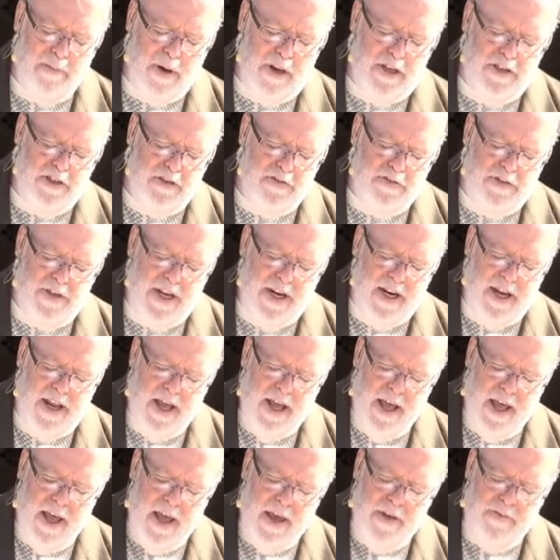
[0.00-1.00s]
you've seen it.
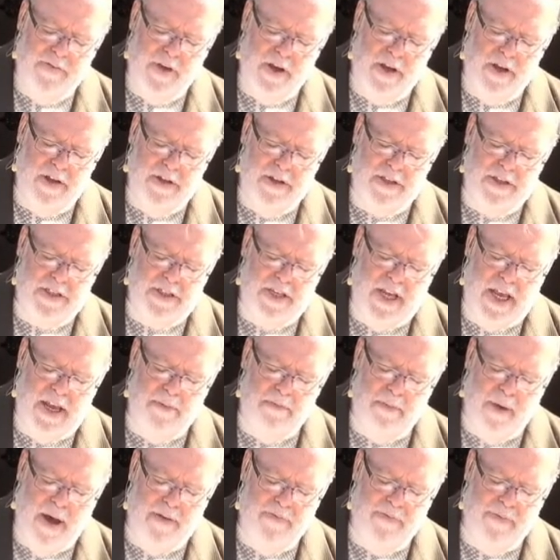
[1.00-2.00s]
If they'll seek
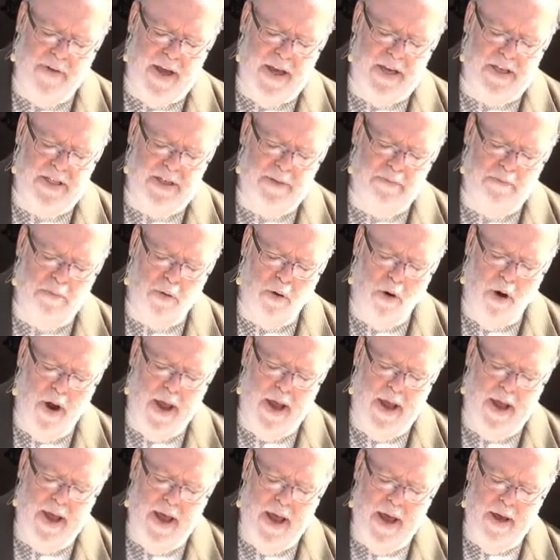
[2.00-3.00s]
my face and
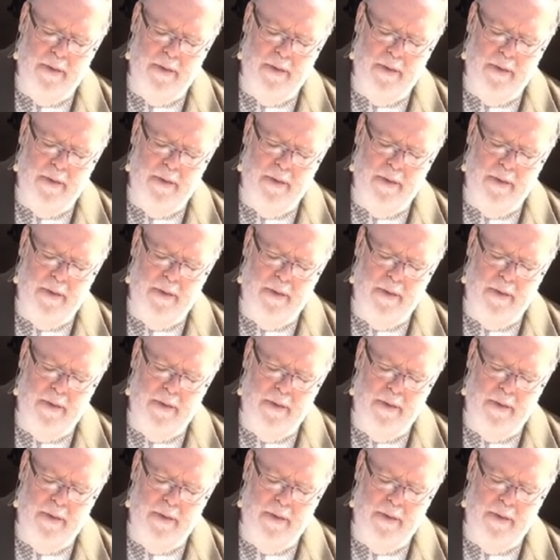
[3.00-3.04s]
pray,